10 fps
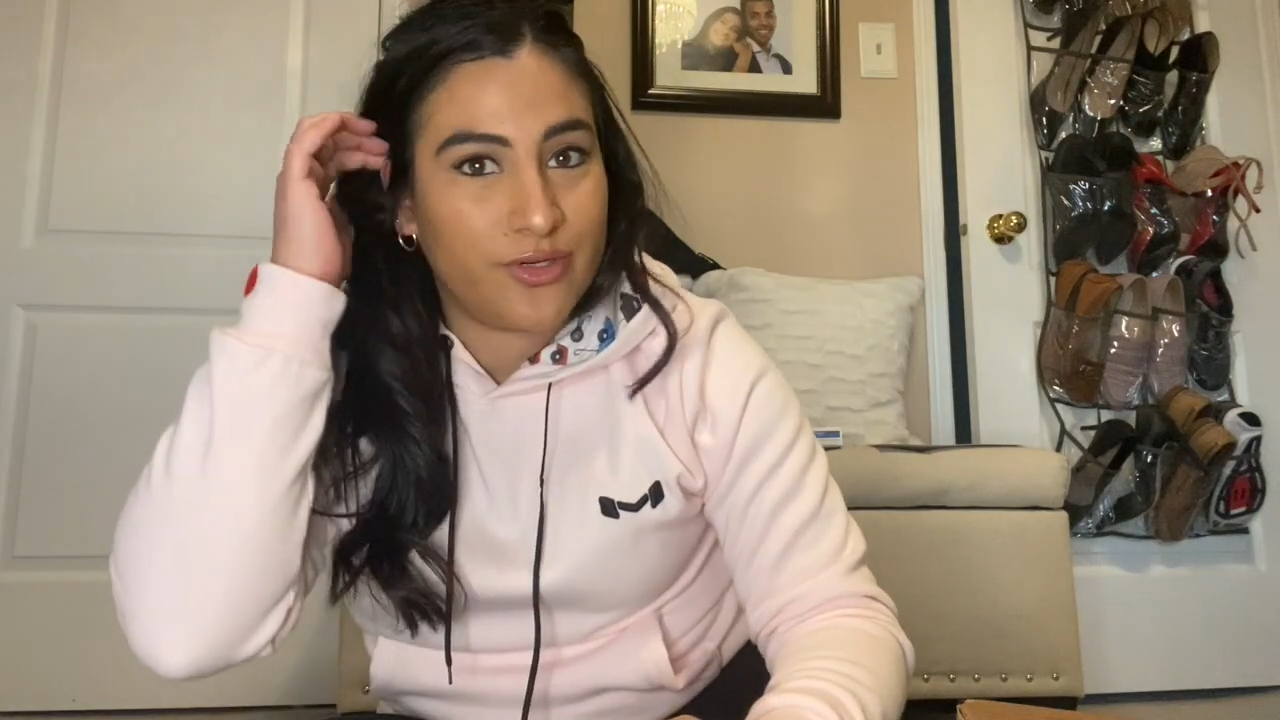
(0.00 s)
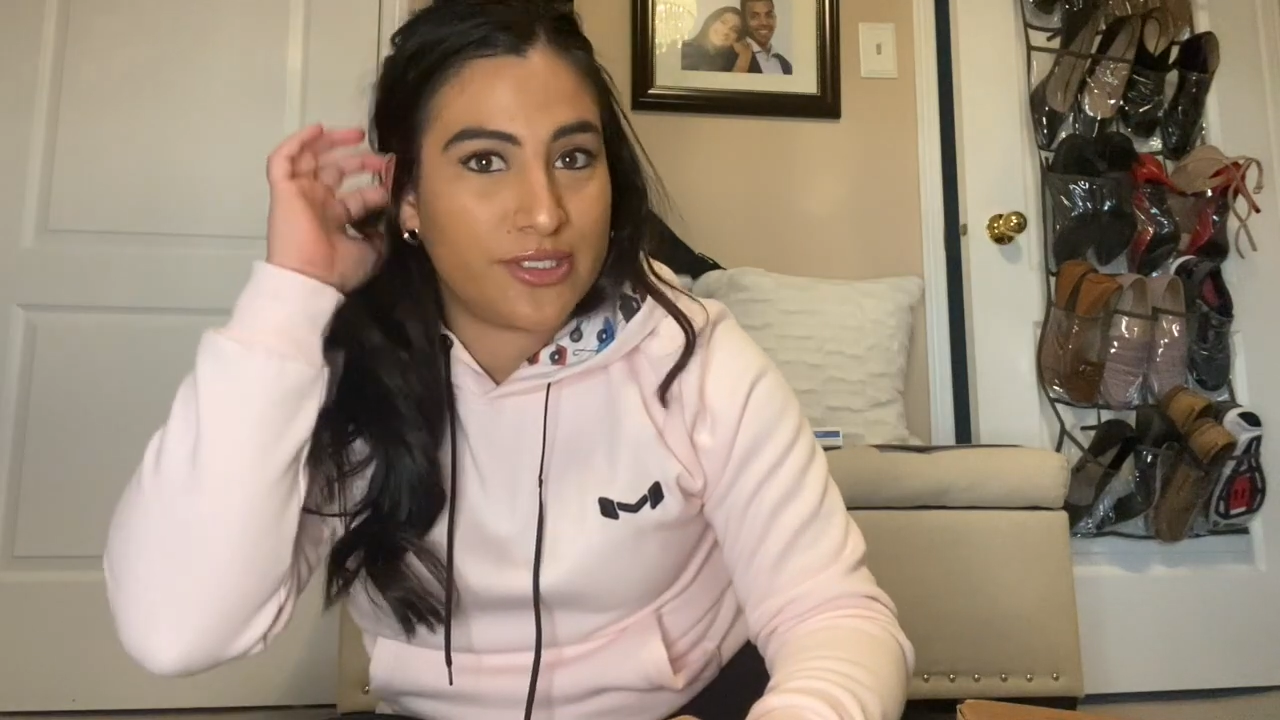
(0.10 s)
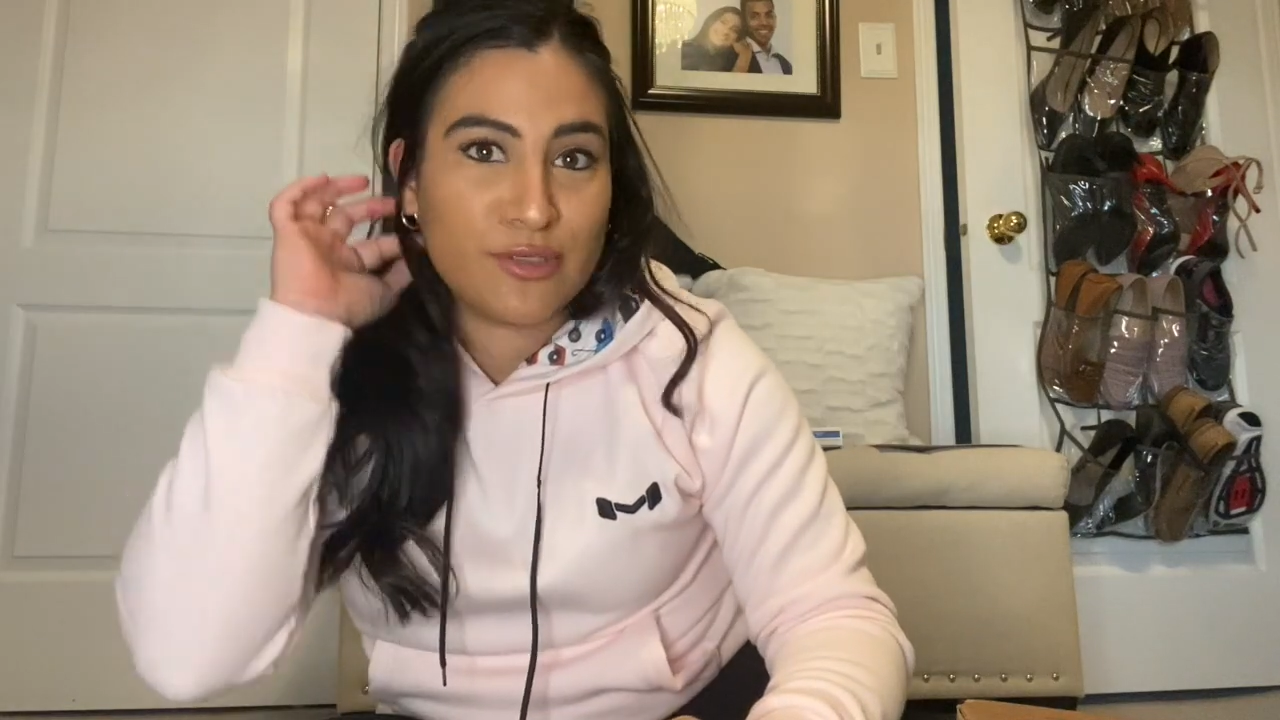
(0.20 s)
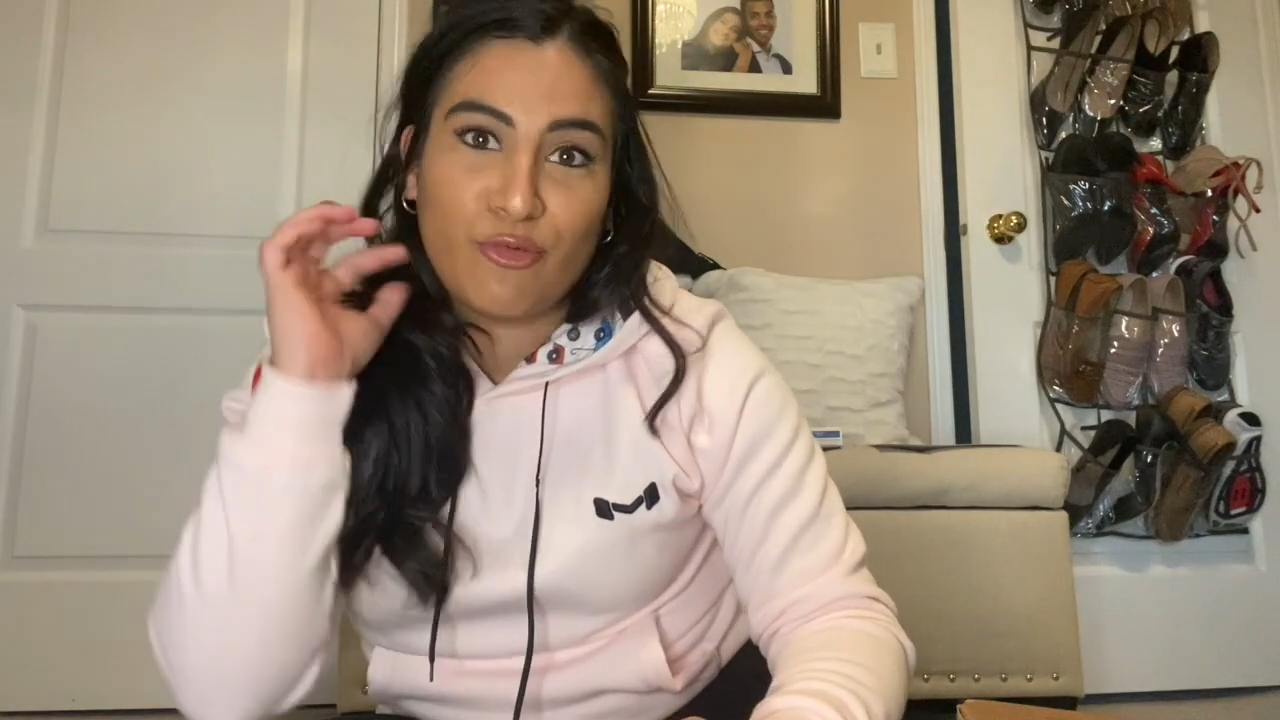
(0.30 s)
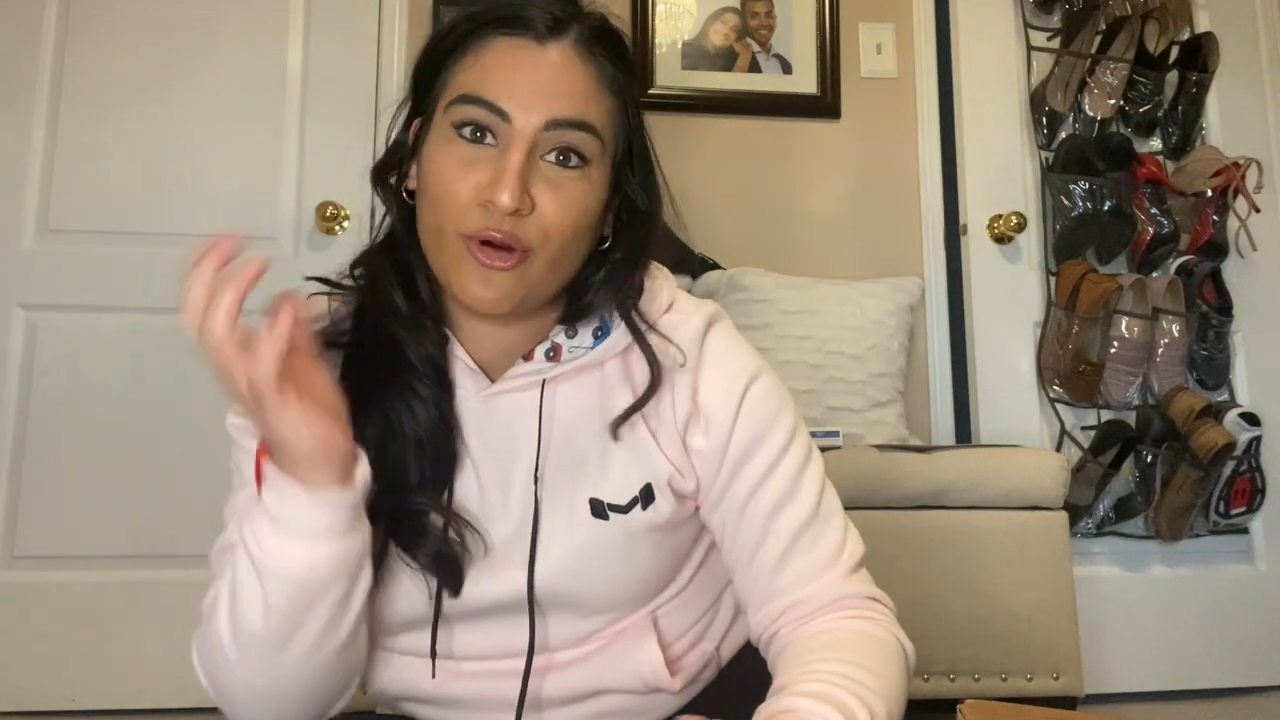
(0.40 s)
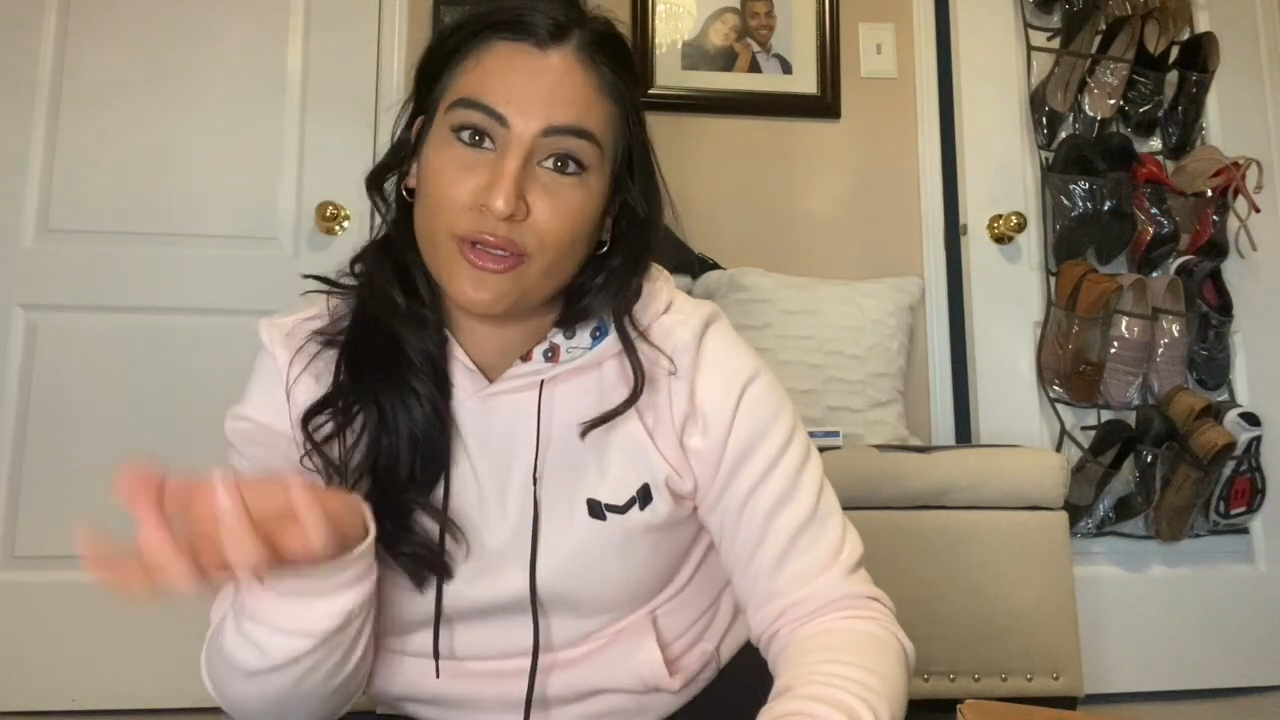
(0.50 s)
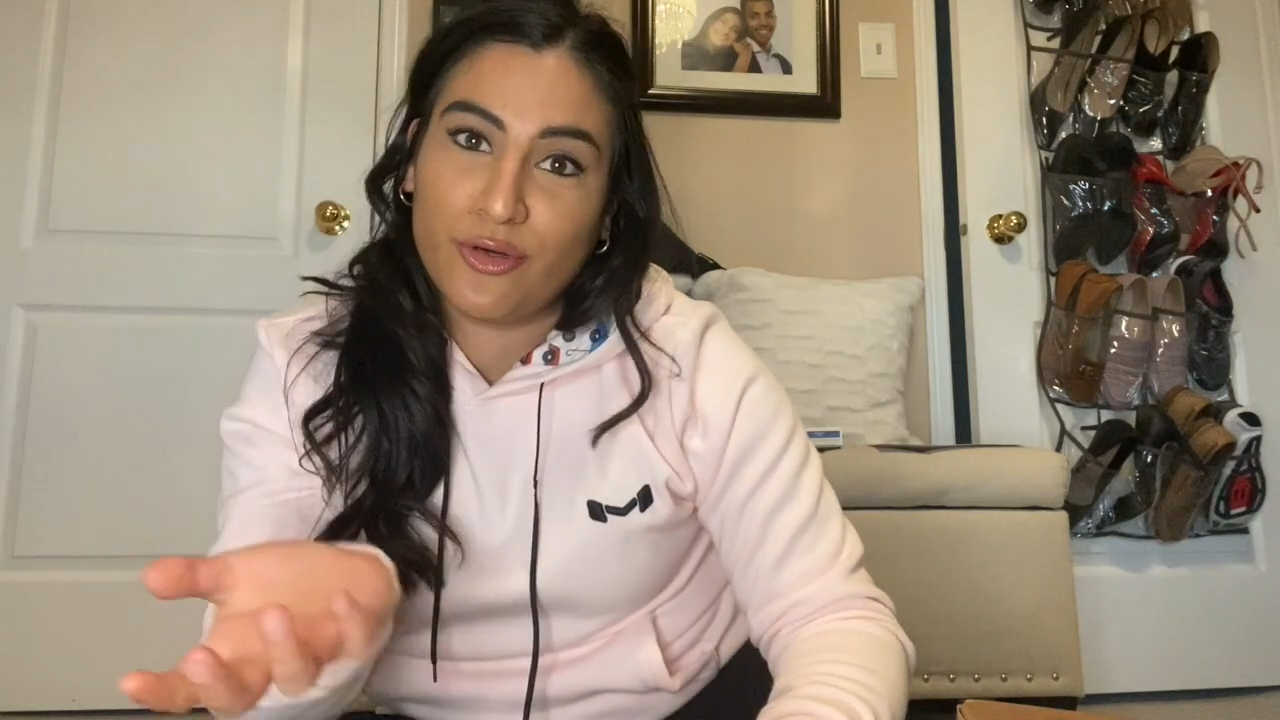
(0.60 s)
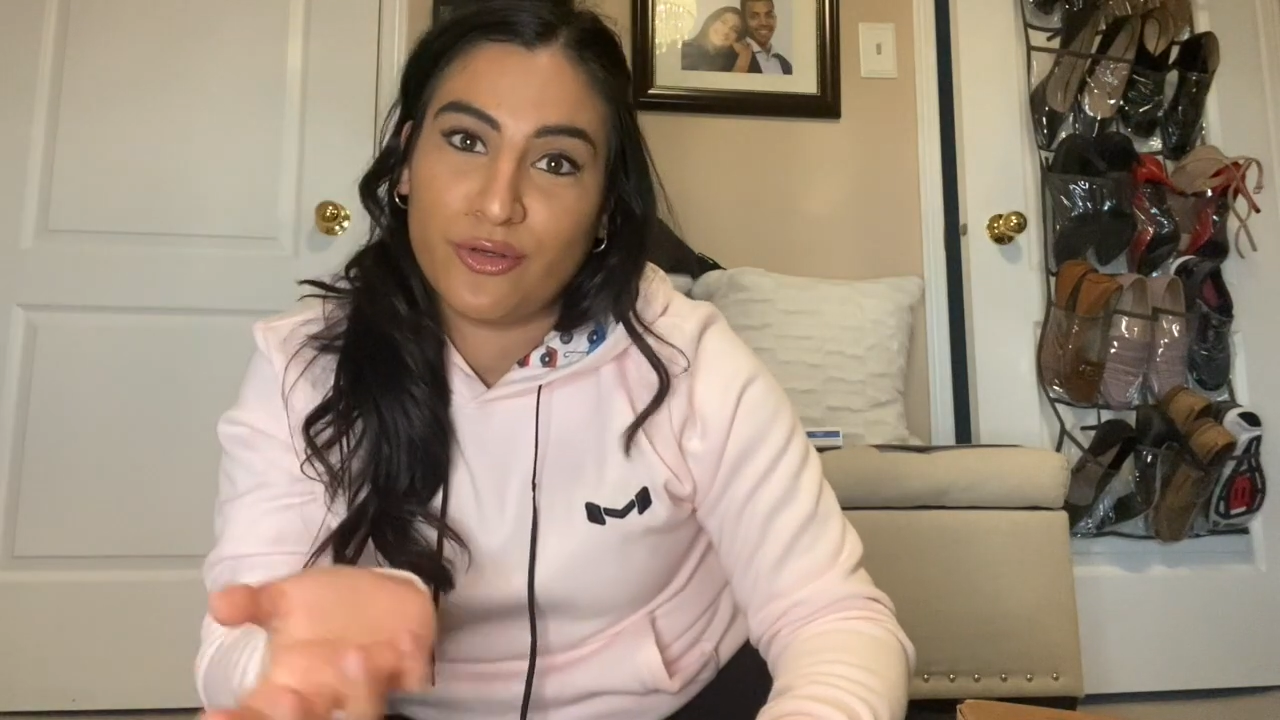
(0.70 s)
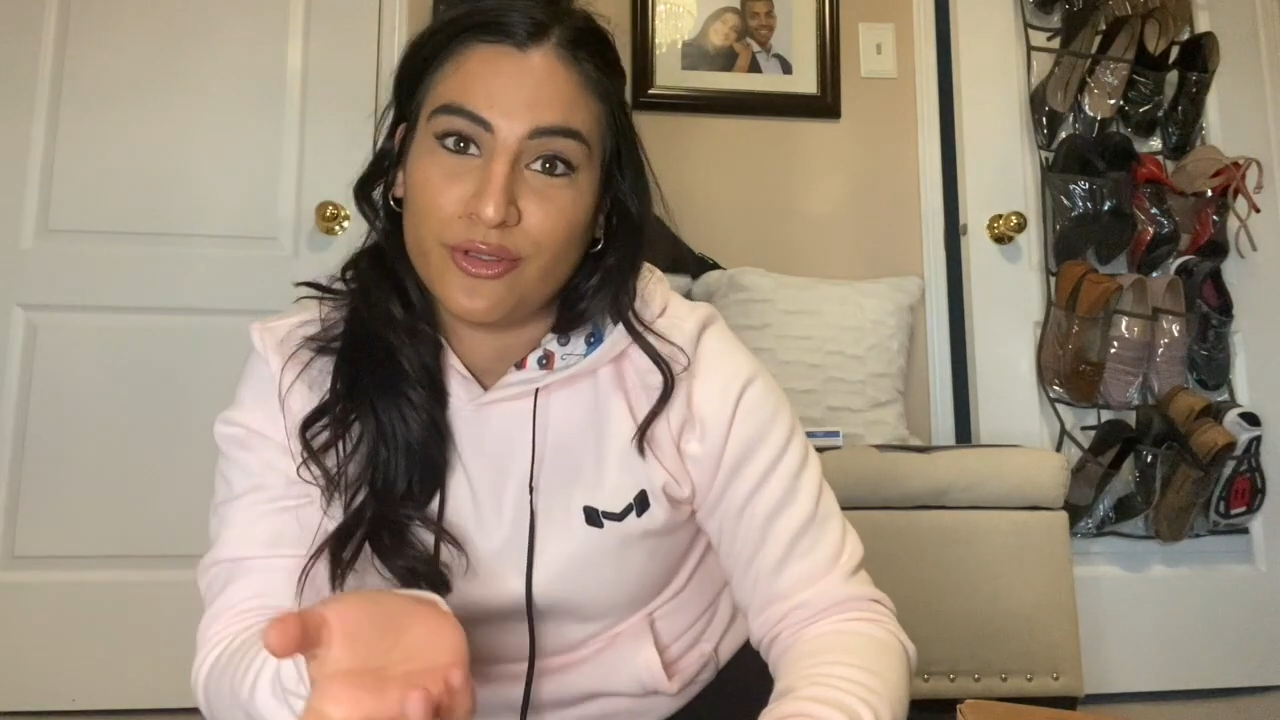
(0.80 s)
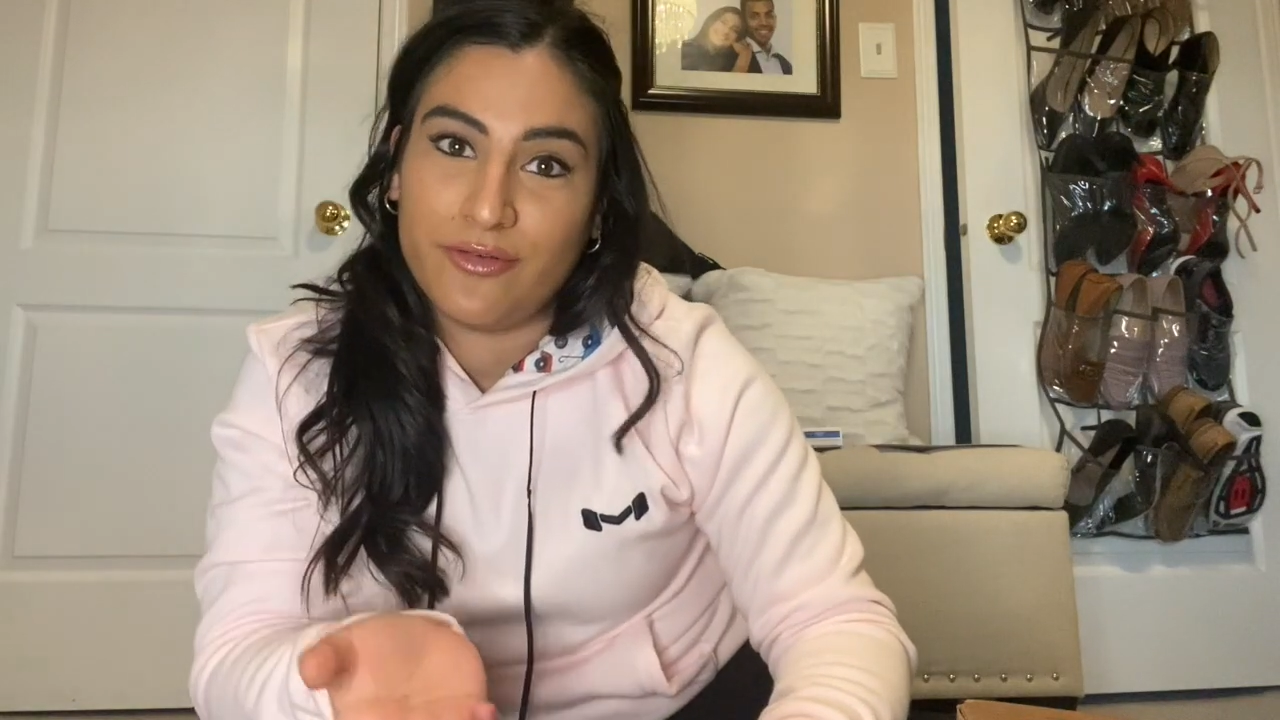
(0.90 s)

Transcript: to support local